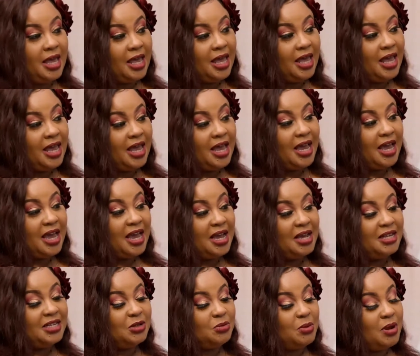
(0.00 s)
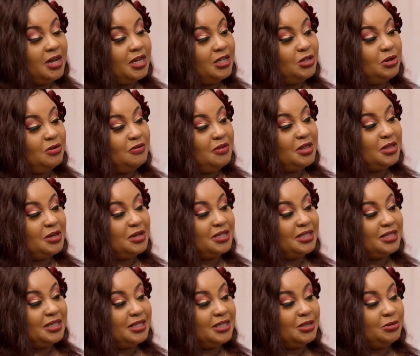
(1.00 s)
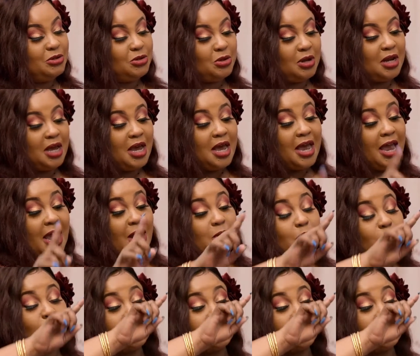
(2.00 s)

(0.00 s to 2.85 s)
is it 180 even 360, yeah. And it